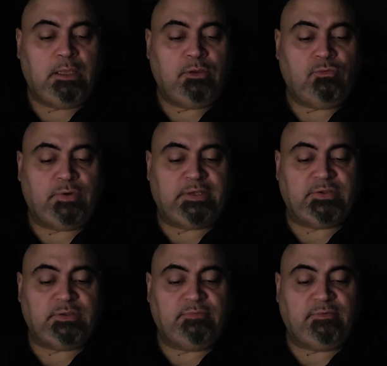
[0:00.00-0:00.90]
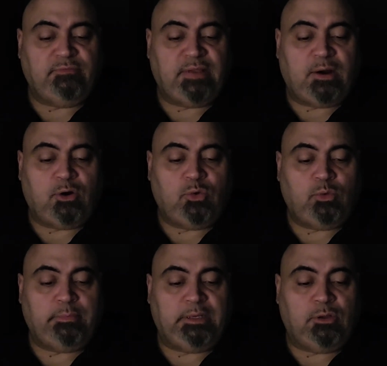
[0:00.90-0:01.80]
The rest of the flour
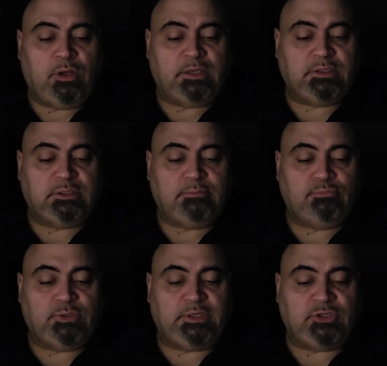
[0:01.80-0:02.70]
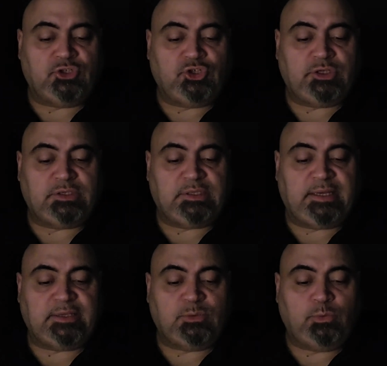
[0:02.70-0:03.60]
will belong to the priest, just
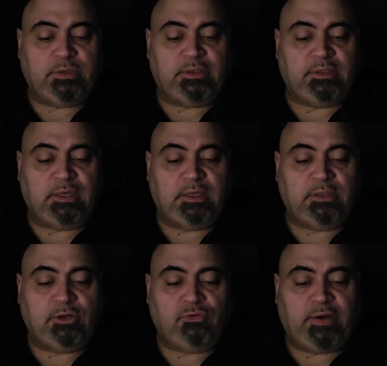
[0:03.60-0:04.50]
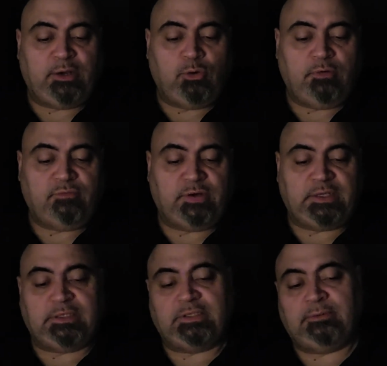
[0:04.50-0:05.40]
as with the grain
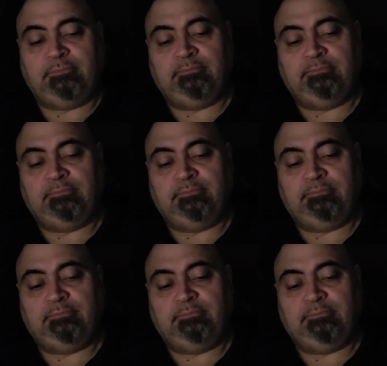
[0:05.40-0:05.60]
offerings.